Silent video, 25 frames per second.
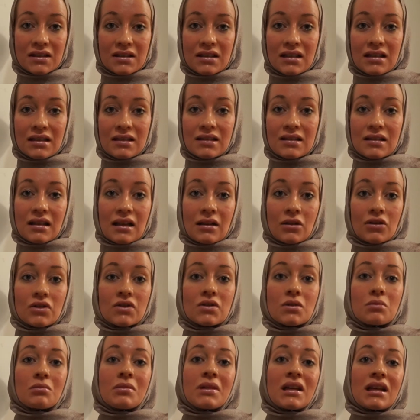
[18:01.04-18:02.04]
this and also
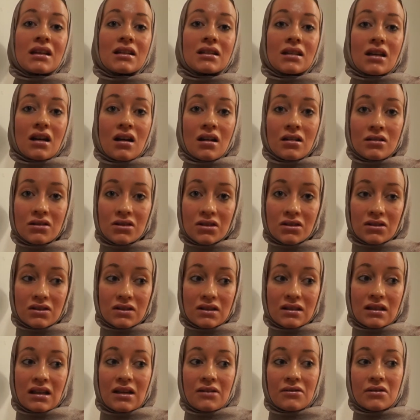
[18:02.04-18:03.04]
being conscious
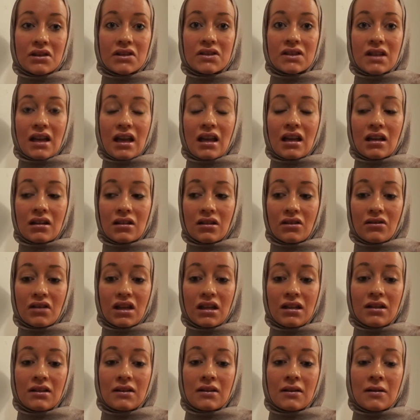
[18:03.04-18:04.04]
in every second of
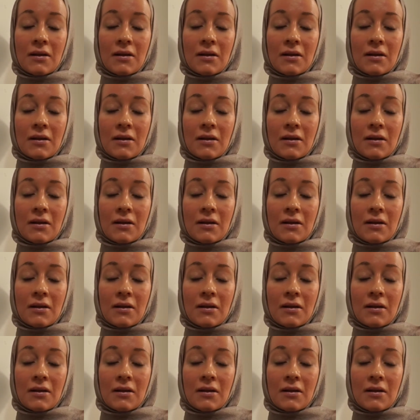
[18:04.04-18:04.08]
it,